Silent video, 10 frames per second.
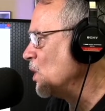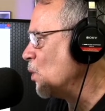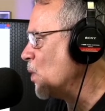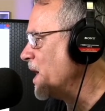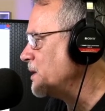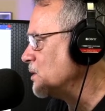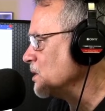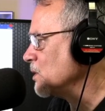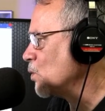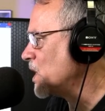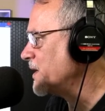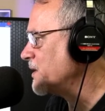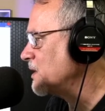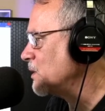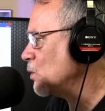When or what
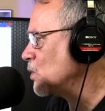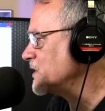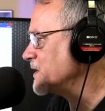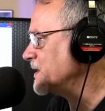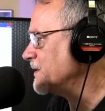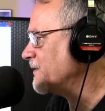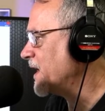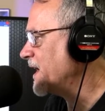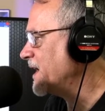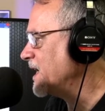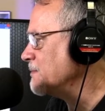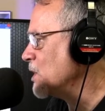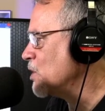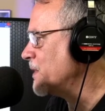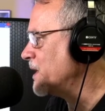was the defining
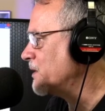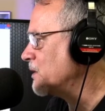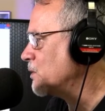moment